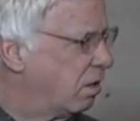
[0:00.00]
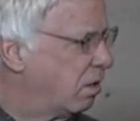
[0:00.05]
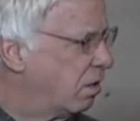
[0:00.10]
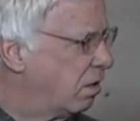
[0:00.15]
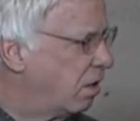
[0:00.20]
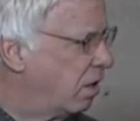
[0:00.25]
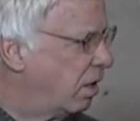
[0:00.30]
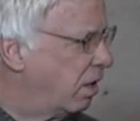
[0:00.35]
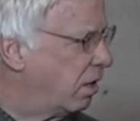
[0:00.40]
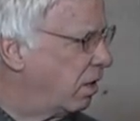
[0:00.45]

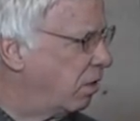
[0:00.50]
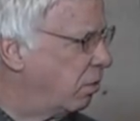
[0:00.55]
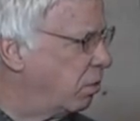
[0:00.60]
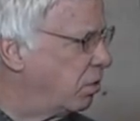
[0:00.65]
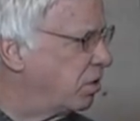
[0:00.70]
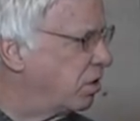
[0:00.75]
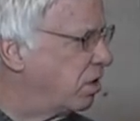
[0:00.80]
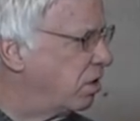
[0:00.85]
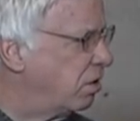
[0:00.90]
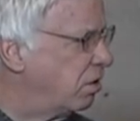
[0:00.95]
like it
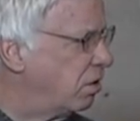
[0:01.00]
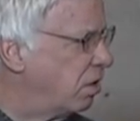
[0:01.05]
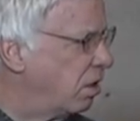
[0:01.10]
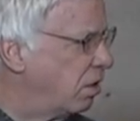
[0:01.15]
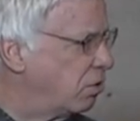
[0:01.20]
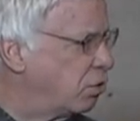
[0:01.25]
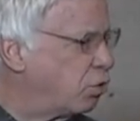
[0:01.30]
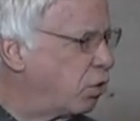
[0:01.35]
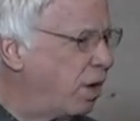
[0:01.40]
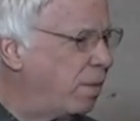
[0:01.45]
was a
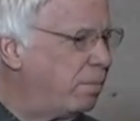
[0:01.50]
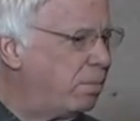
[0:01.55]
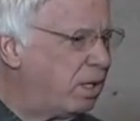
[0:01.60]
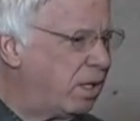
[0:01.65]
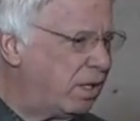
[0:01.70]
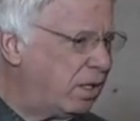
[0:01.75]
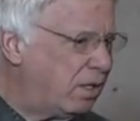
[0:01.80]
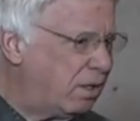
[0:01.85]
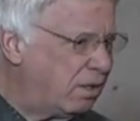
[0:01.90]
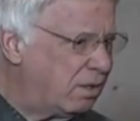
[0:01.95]

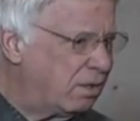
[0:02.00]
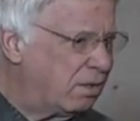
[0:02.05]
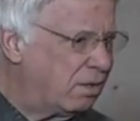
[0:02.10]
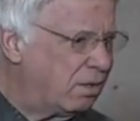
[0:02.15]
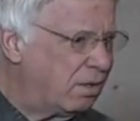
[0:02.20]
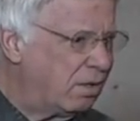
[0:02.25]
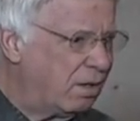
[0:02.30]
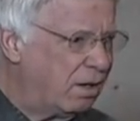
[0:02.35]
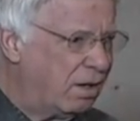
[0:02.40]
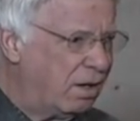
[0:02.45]
trembling.
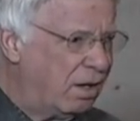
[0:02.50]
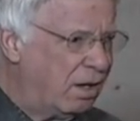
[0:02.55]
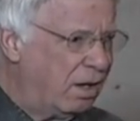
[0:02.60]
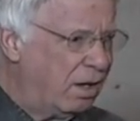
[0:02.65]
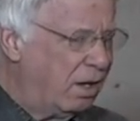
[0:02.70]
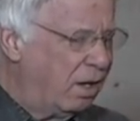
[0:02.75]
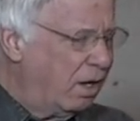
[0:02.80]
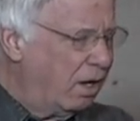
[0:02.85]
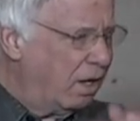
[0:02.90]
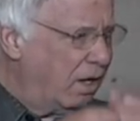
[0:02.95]

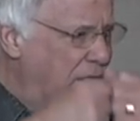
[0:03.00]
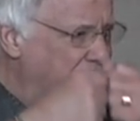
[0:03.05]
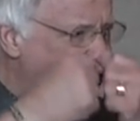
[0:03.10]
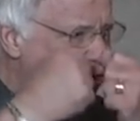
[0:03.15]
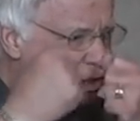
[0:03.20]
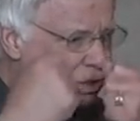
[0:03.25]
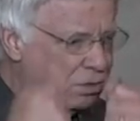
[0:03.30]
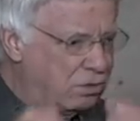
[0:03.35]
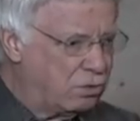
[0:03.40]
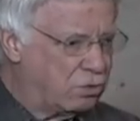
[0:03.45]
And
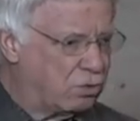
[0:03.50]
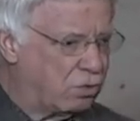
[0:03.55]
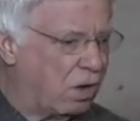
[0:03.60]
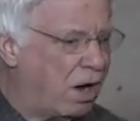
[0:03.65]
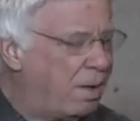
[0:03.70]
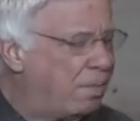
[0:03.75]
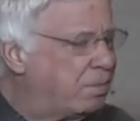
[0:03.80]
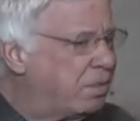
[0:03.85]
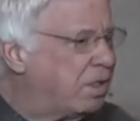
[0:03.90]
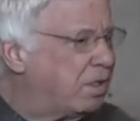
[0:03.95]
she
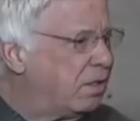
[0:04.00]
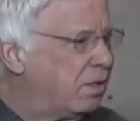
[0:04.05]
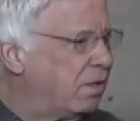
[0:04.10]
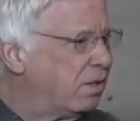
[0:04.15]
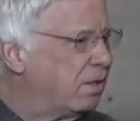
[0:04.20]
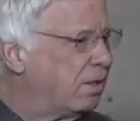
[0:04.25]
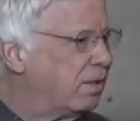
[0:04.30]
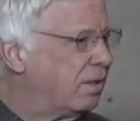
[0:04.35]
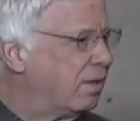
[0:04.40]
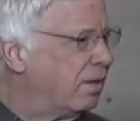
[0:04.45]
dropped it.
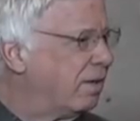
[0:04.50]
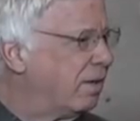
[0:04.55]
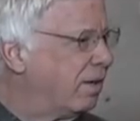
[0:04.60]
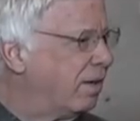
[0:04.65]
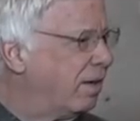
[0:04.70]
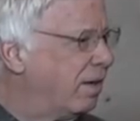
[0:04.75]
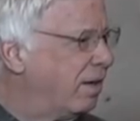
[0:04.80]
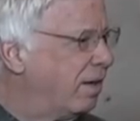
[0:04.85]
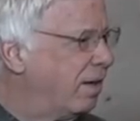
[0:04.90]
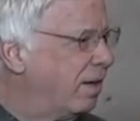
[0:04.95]

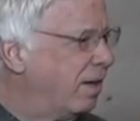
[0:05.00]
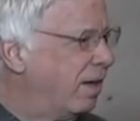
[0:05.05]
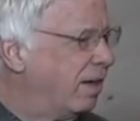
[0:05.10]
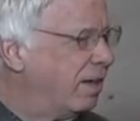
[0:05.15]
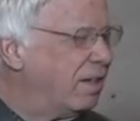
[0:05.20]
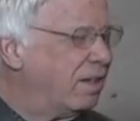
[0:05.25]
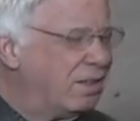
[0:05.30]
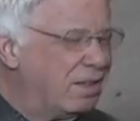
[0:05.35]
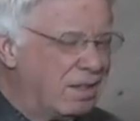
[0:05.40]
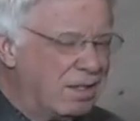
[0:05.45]
And
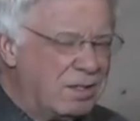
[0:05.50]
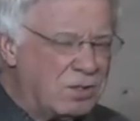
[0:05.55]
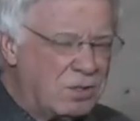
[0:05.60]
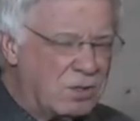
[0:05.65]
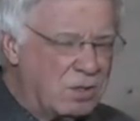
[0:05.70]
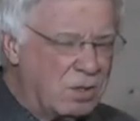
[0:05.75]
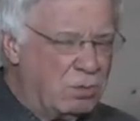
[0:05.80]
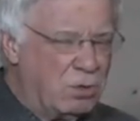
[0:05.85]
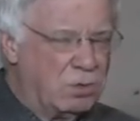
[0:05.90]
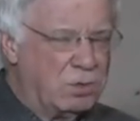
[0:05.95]
this is
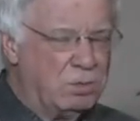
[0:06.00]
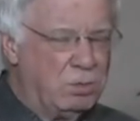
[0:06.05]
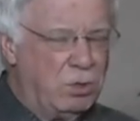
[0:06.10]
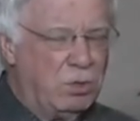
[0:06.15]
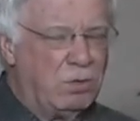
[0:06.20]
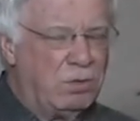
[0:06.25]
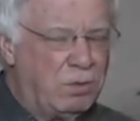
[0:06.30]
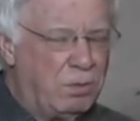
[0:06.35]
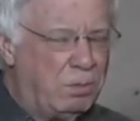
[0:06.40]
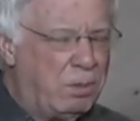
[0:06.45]
the most
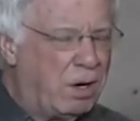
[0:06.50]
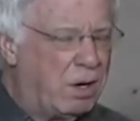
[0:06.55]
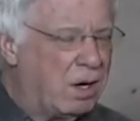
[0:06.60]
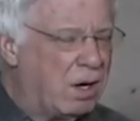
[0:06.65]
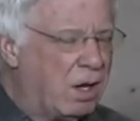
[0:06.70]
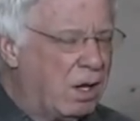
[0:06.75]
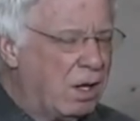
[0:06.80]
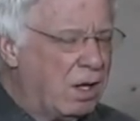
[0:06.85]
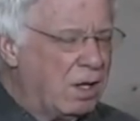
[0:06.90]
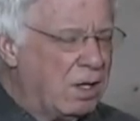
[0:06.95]
beautiful part.
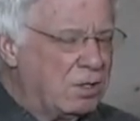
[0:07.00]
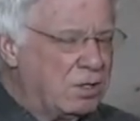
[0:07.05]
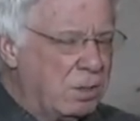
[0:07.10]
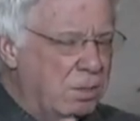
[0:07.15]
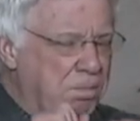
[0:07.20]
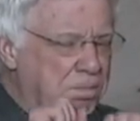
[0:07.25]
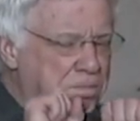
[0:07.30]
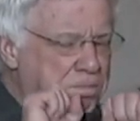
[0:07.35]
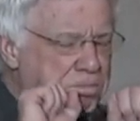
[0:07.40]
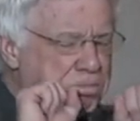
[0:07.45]
She
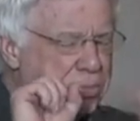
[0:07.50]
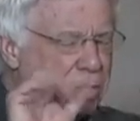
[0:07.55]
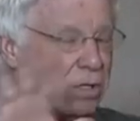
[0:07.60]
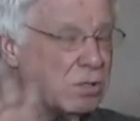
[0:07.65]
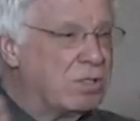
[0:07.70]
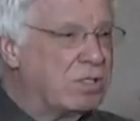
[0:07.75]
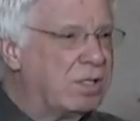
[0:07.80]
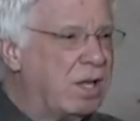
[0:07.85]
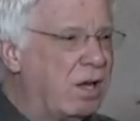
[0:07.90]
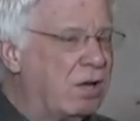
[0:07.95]

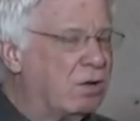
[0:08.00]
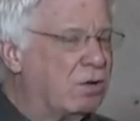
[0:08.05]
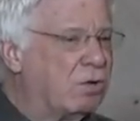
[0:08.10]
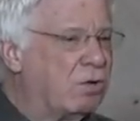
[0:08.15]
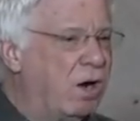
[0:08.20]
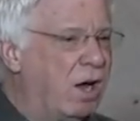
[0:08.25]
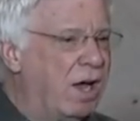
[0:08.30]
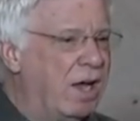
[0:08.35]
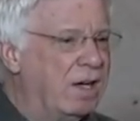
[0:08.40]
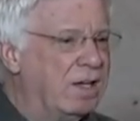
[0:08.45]
burst out
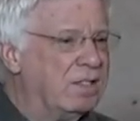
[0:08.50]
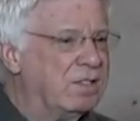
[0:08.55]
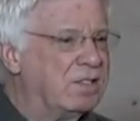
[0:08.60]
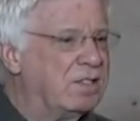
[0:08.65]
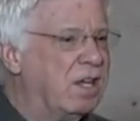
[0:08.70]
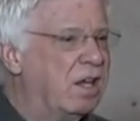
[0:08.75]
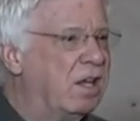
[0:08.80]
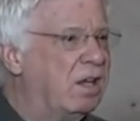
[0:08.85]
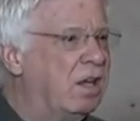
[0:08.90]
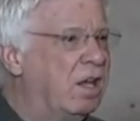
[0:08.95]
crying and
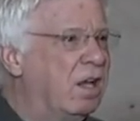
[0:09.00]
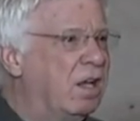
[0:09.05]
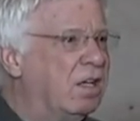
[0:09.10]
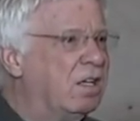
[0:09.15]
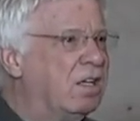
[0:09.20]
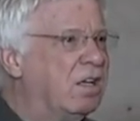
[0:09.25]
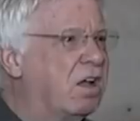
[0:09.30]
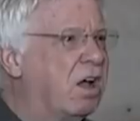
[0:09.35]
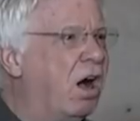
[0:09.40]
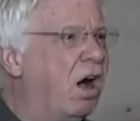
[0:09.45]
said,
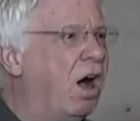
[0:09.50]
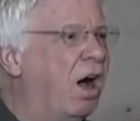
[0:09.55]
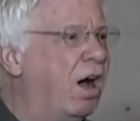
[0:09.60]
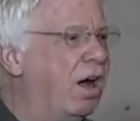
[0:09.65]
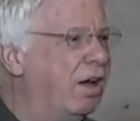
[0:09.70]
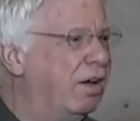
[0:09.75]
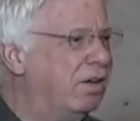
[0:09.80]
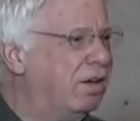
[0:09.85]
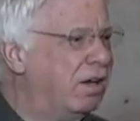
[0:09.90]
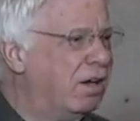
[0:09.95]
God
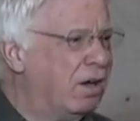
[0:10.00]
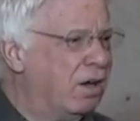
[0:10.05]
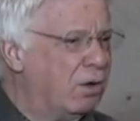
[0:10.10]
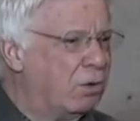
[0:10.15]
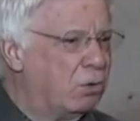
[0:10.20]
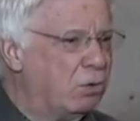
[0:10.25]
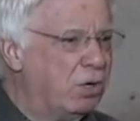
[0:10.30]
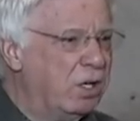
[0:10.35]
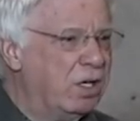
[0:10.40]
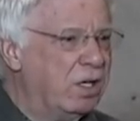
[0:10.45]

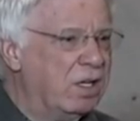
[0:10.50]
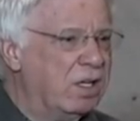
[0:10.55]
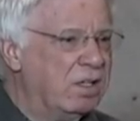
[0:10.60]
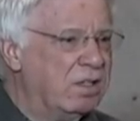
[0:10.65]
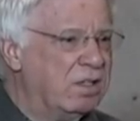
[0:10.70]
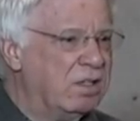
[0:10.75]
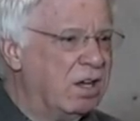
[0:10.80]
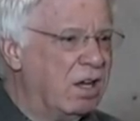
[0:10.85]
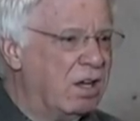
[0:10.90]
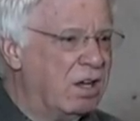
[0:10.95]
really
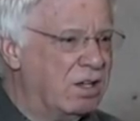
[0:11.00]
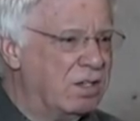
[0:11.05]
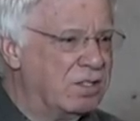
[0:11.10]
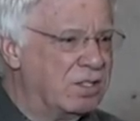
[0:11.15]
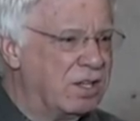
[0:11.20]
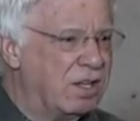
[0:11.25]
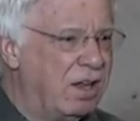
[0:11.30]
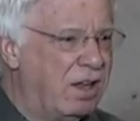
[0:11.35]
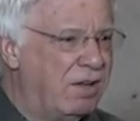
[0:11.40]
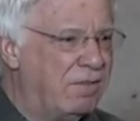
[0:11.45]
does
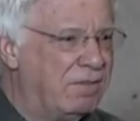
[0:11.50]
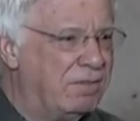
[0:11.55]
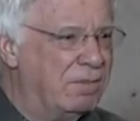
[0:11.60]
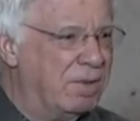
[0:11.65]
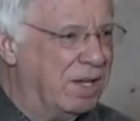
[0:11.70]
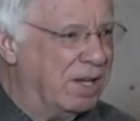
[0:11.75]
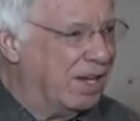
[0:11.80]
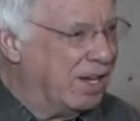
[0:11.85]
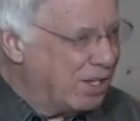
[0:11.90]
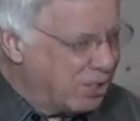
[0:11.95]
love
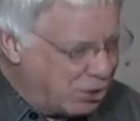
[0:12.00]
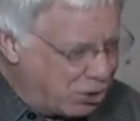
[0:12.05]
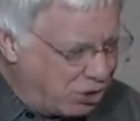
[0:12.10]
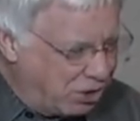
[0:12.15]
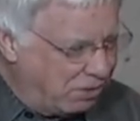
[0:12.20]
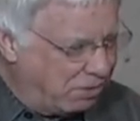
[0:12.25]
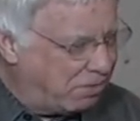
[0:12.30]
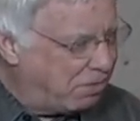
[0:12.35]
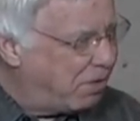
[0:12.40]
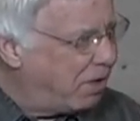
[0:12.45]
me. She
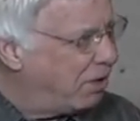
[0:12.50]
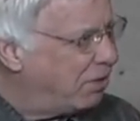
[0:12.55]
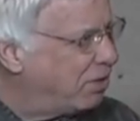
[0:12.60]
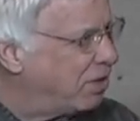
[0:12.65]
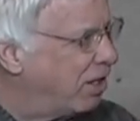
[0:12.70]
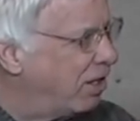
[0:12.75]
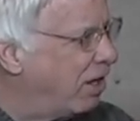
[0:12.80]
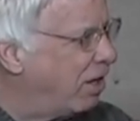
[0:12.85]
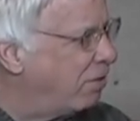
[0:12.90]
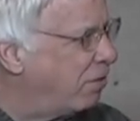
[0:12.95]
felt
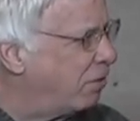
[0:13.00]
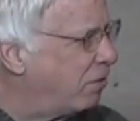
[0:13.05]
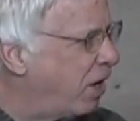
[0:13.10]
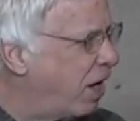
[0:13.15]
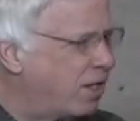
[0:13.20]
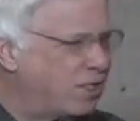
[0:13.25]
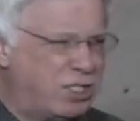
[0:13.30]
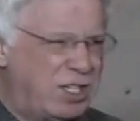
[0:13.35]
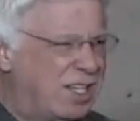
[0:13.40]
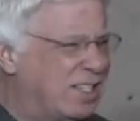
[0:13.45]
the love of
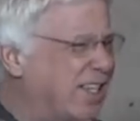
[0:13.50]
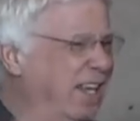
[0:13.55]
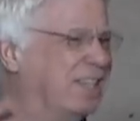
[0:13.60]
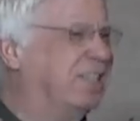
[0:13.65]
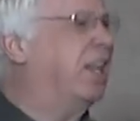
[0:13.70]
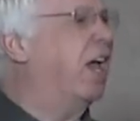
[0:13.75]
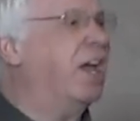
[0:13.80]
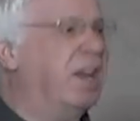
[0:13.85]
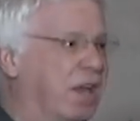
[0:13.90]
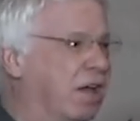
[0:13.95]
God. She didn't say,
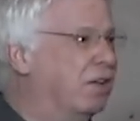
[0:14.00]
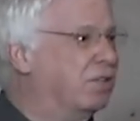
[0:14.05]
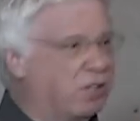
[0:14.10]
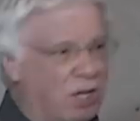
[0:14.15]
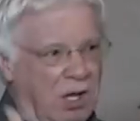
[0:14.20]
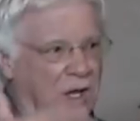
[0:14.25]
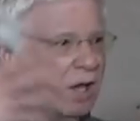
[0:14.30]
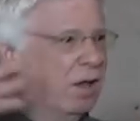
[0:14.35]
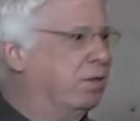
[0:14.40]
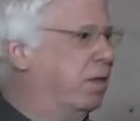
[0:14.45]
Dennis,
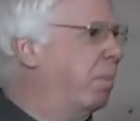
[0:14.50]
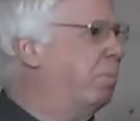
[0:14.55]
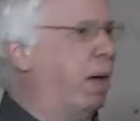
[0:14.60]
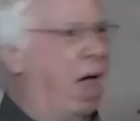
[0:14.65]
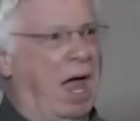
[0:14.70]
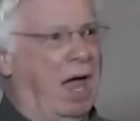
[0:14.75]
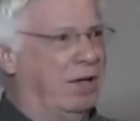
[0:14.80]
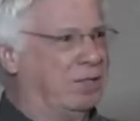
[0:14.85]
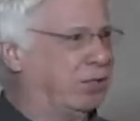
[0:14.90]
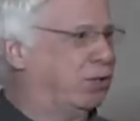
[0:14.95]
the
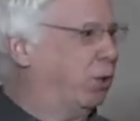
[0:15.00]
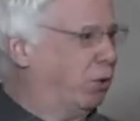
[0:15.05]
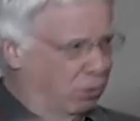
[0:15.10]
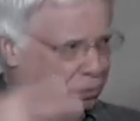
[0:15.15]
pastor